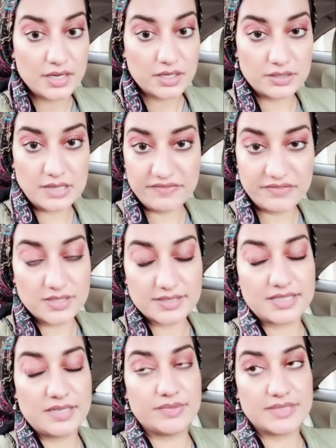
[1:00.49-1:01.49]
Could not fall
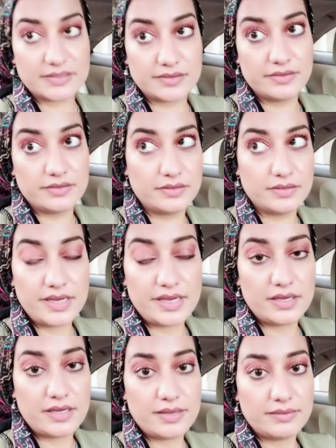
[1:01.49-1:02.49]
asleep until,
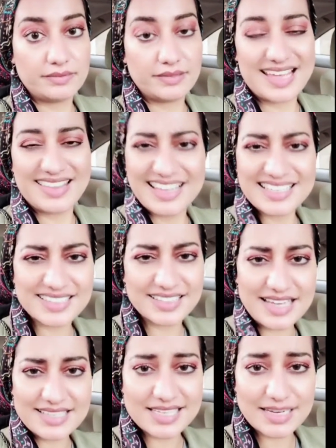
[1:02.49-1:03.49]
I guess the
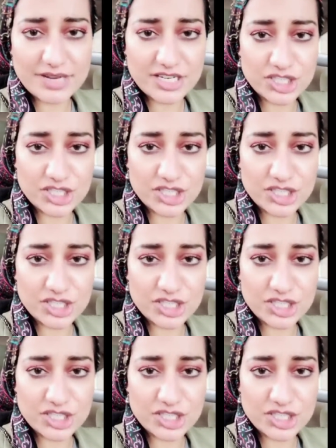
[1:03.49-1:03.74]
last time I